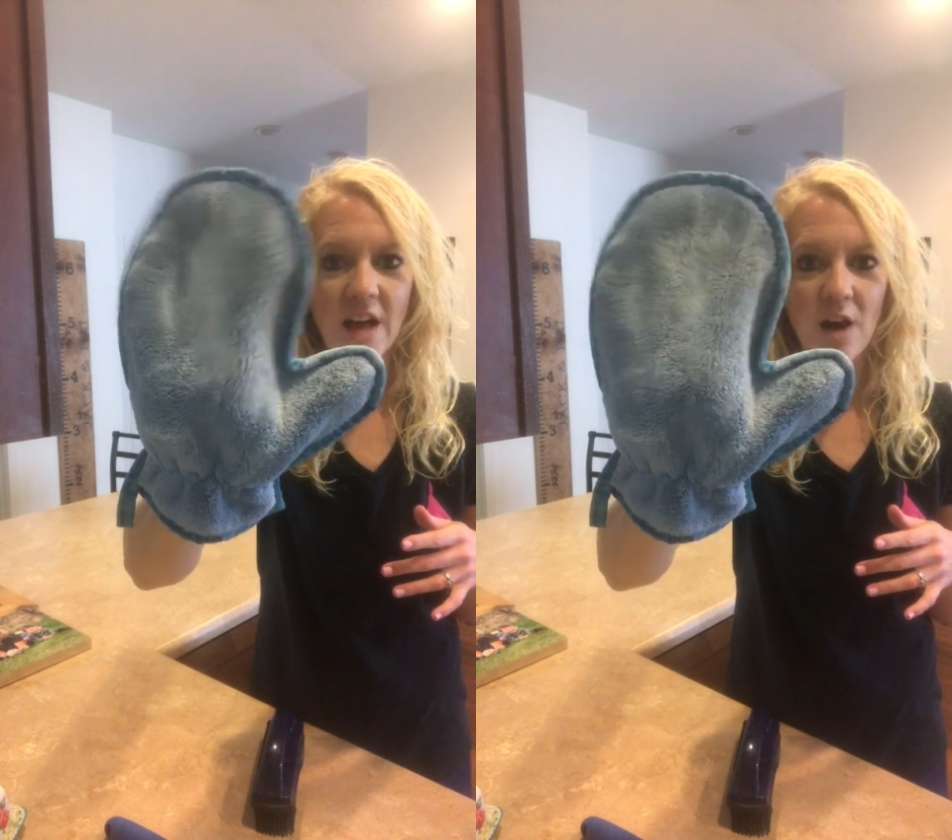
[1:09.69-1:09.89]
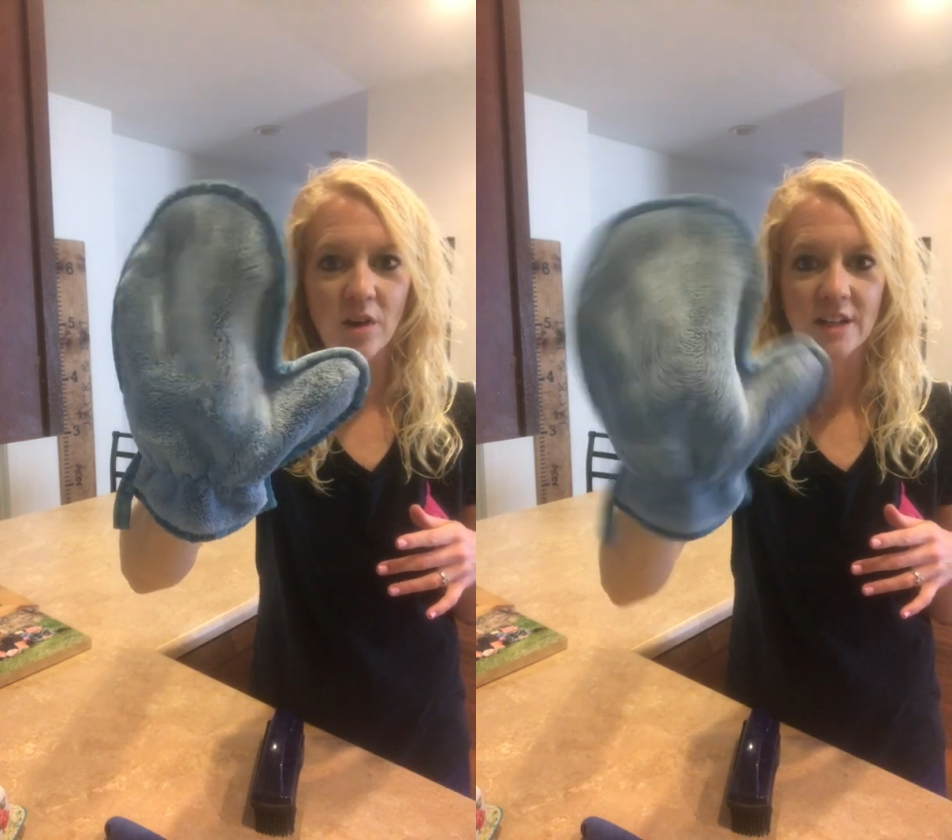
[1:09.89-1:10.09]

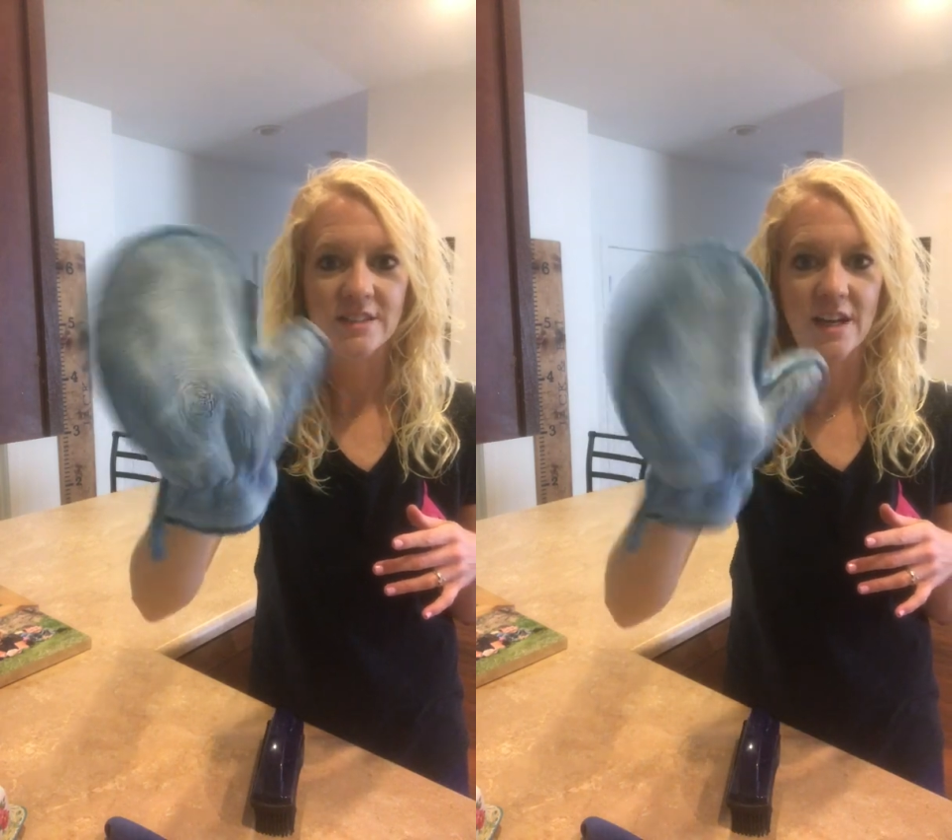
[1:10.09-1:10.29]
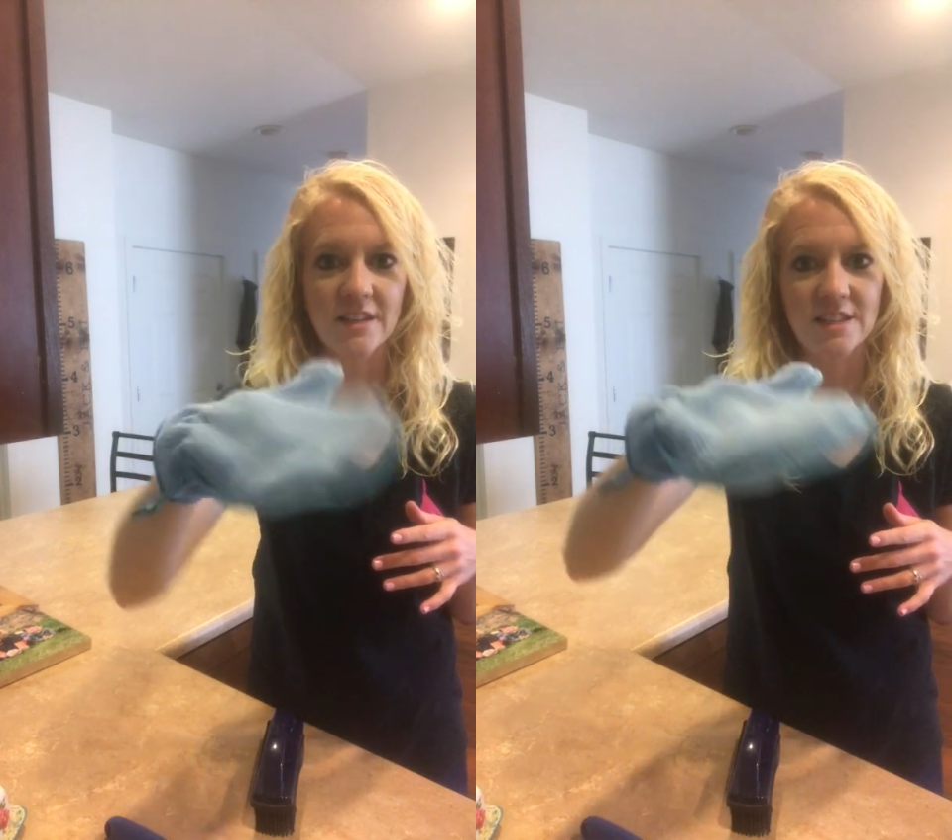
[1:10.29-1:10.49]
flour
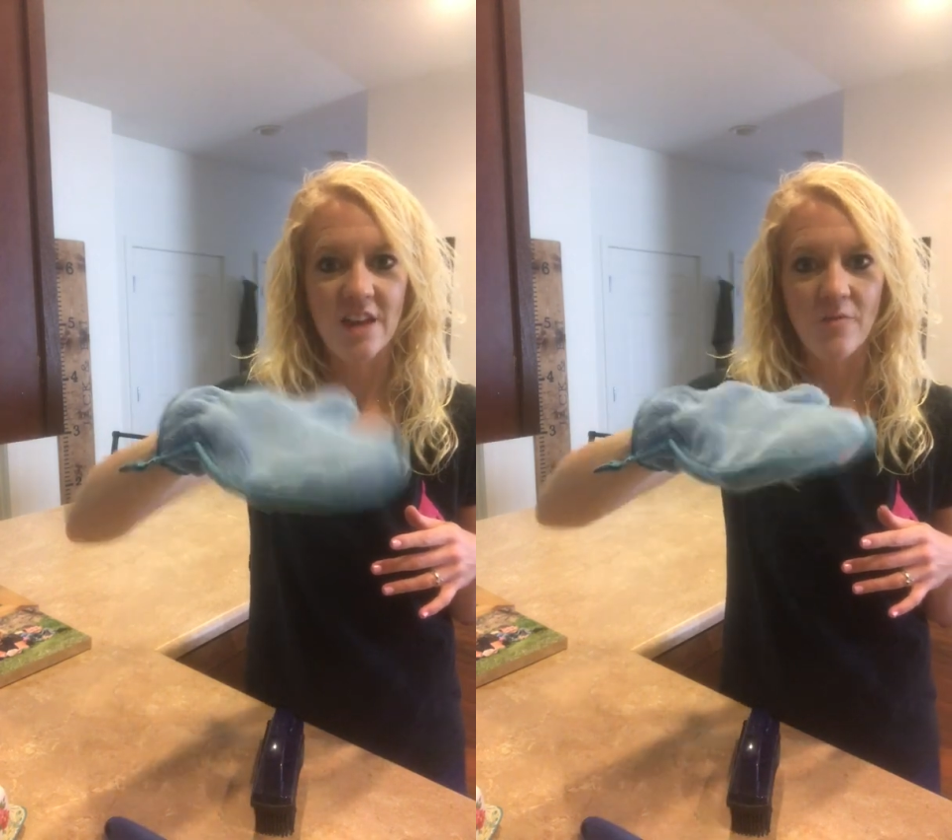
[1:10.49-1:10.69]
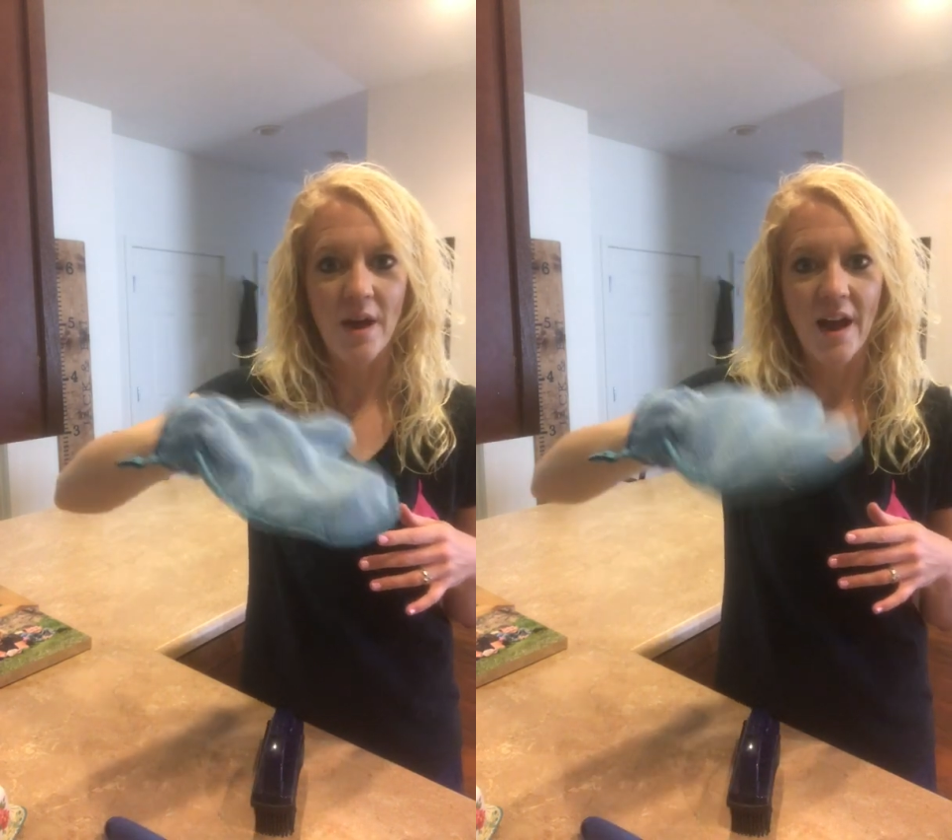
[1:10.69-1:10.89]
and dust
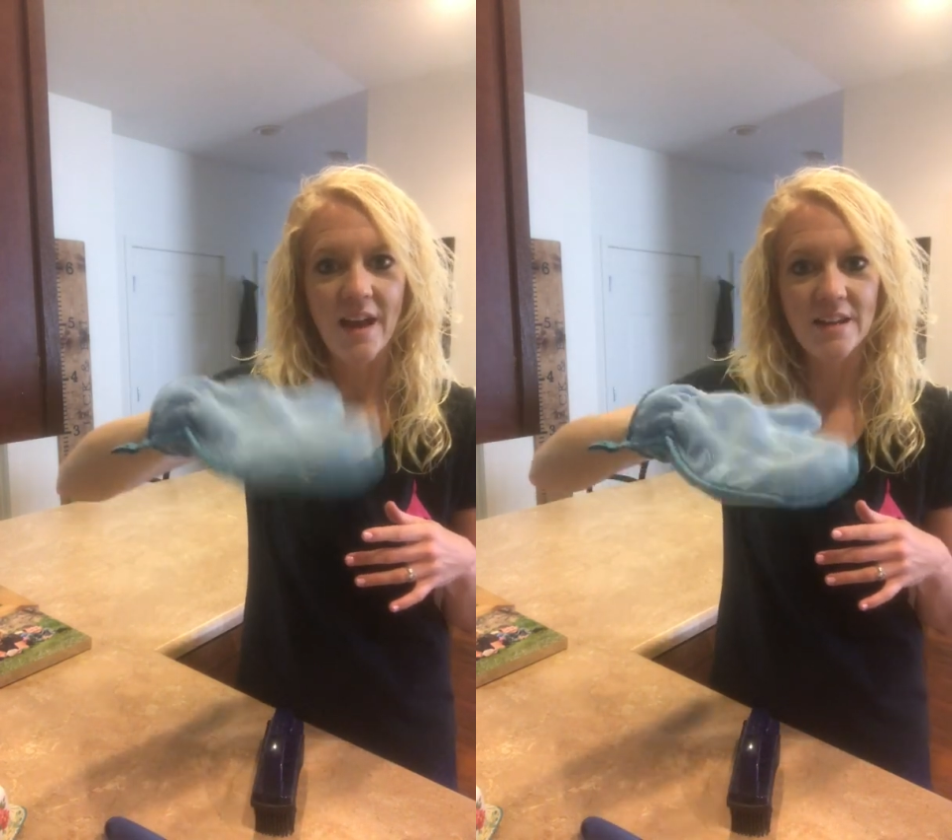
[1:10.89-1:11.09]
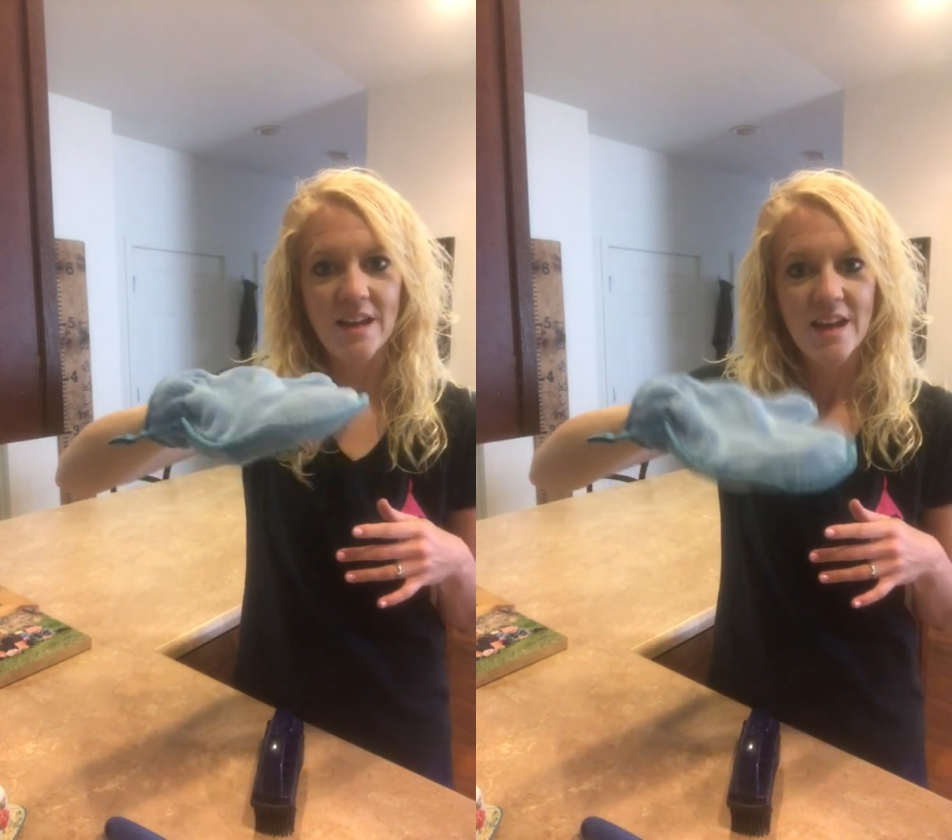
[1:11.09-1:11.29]
left
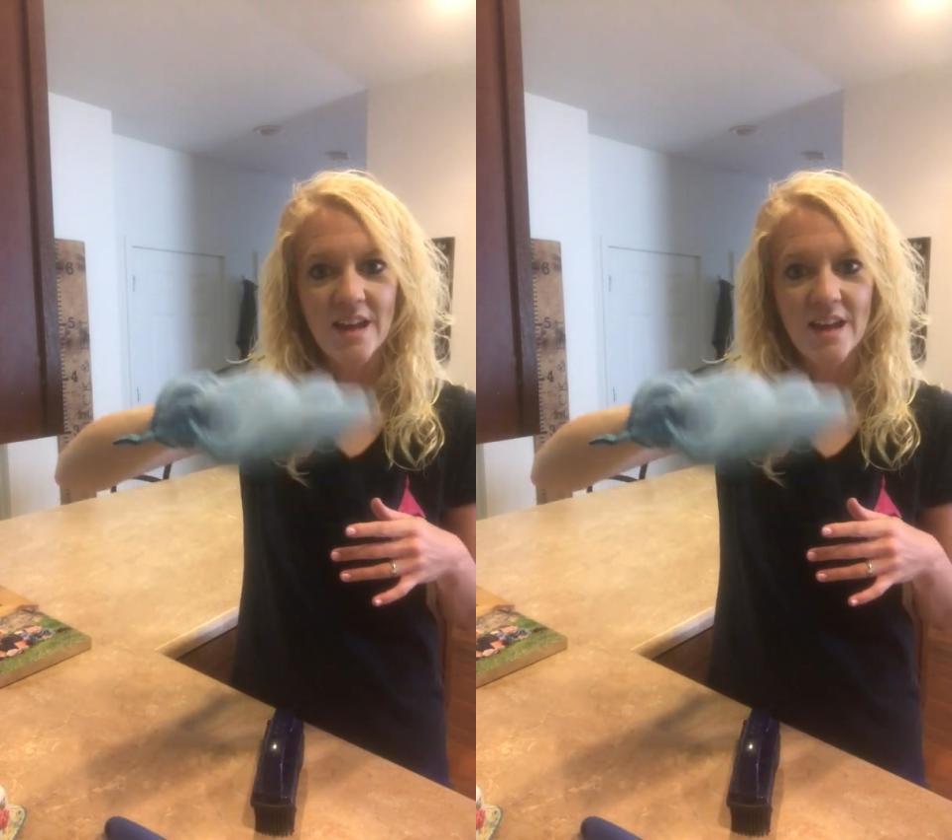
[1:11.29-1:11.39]
behind.